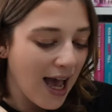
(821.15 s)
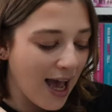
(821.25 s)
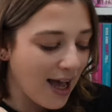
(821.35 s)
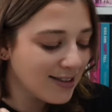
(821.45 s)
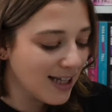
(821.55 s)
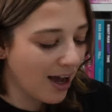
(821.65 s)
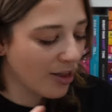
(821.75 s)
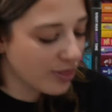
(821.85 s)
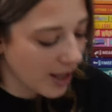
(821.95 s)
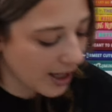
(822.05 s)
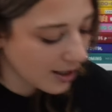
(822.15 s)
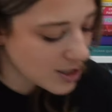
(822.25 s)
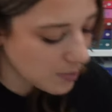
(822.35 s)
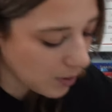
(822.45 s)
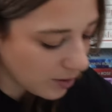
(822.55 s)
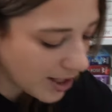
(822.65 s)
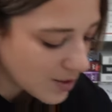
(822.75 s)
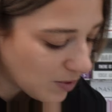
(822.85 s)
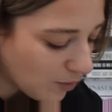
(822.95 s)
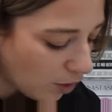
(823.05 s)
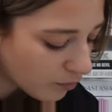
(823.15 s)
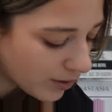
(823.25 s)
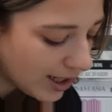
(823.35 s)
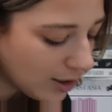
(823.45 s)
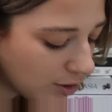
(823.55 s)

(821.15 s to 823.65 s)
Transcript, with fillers: And yeah, I think, to be honest, we've got a really